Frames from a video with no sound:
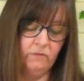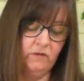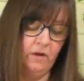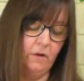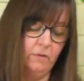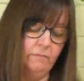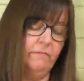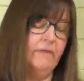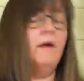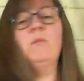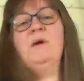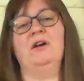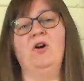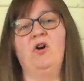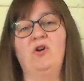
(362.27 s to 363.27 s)
So that
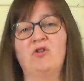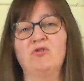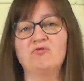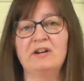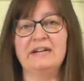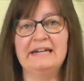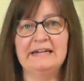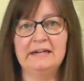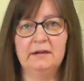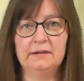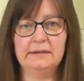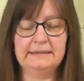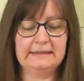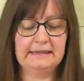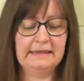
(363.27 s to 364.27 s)
went on really
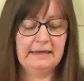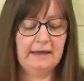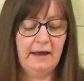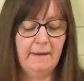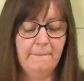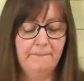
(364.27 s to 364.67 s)
nicely.